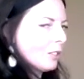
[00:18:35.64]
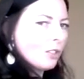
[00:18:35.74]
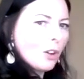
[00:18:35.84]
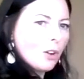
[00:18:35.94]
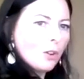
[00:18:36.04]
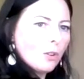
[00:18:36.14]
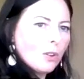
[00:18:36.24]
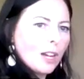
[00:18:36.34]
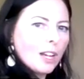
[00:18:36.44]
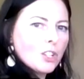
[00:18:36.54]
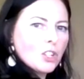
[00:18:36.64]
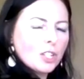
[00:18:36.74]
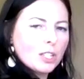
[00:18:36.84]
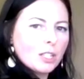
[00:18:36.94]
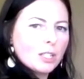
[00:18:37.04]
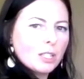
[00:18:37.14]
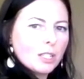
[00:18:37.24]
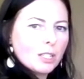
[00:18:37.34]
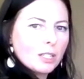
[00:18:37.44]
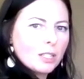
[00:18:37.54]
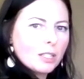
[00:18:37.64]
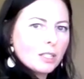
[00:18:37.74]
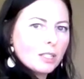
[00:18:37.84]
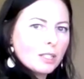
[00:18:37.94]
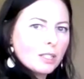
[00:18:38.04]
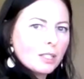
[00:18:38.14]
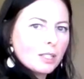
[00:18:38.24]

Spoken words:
So as she is